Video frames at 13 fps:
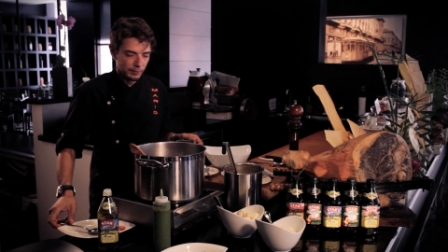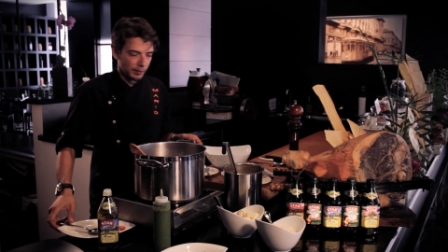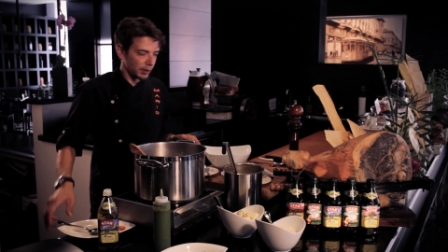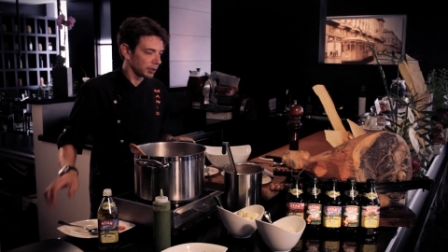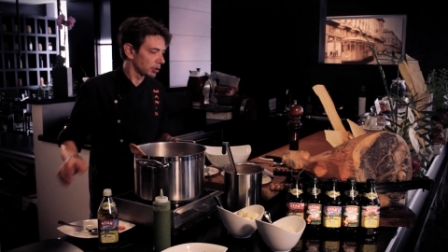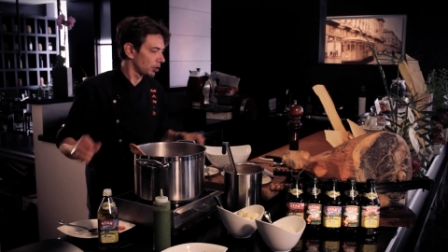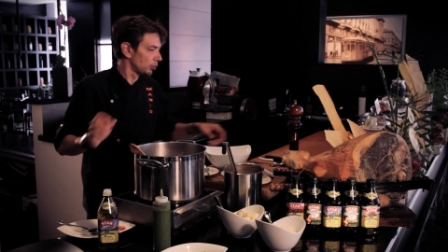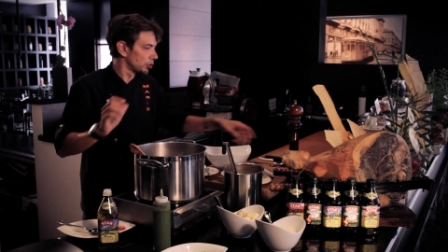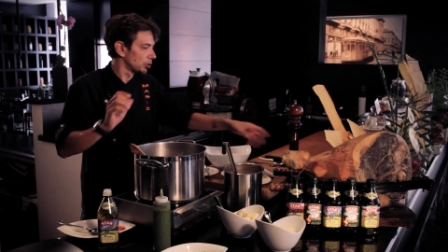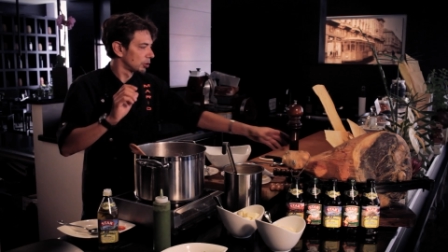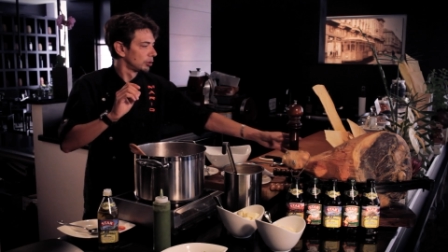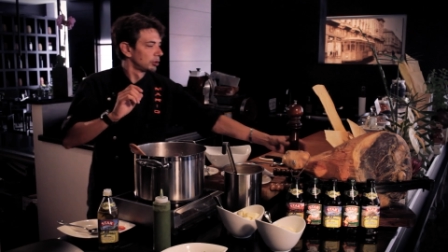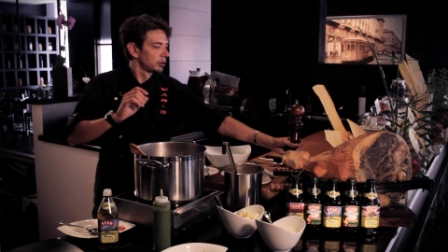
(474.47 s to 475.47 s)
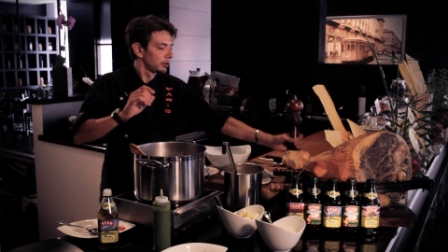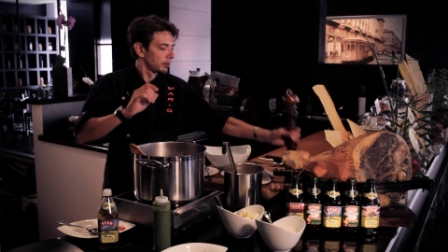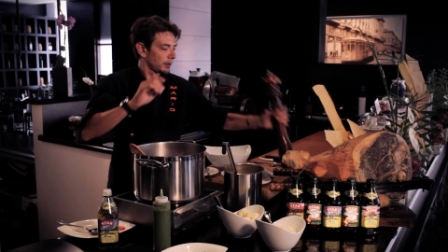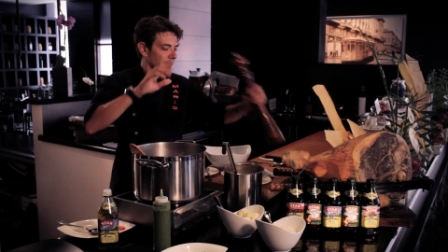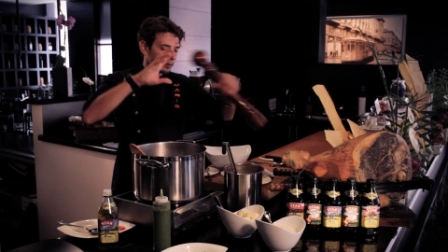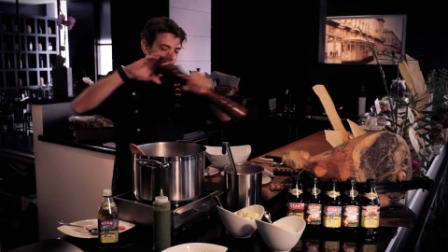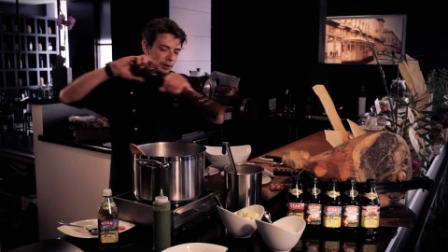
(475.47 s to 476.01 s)
It's almost good.
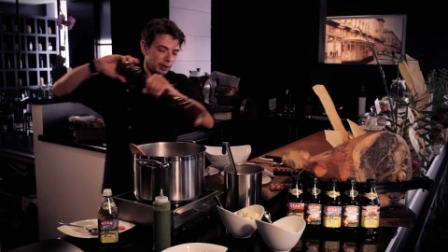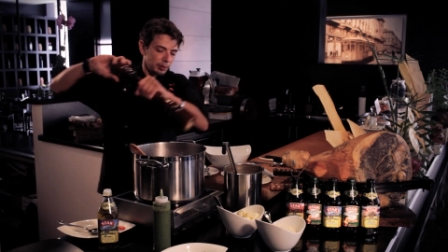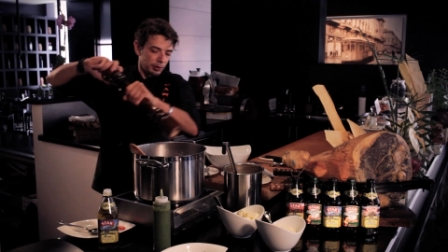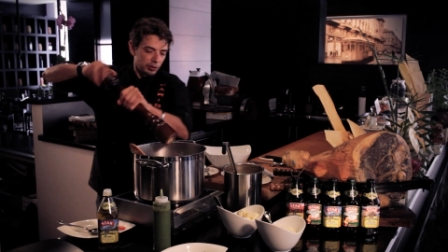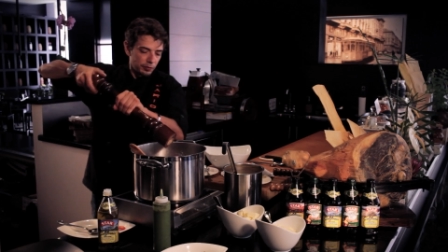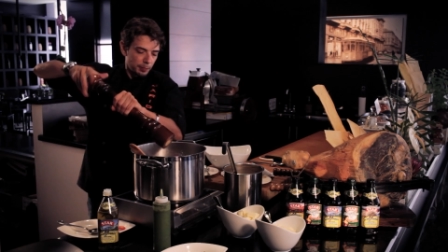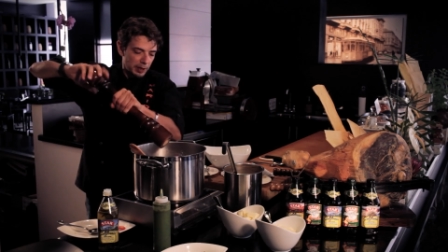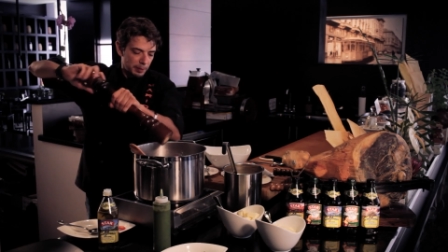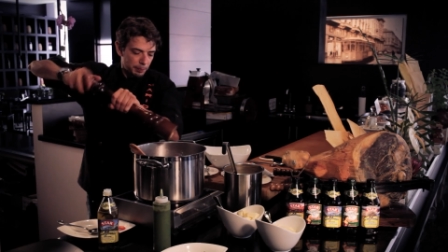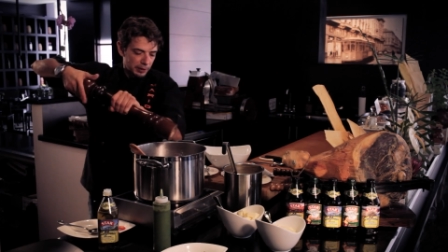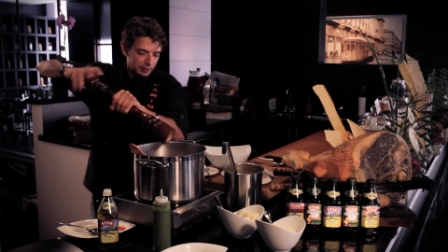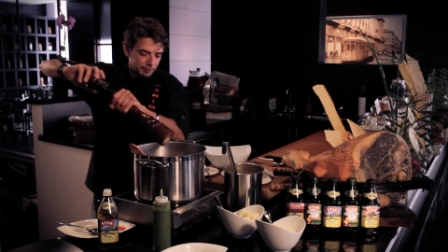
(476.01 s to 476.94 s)
A little bit of pepper.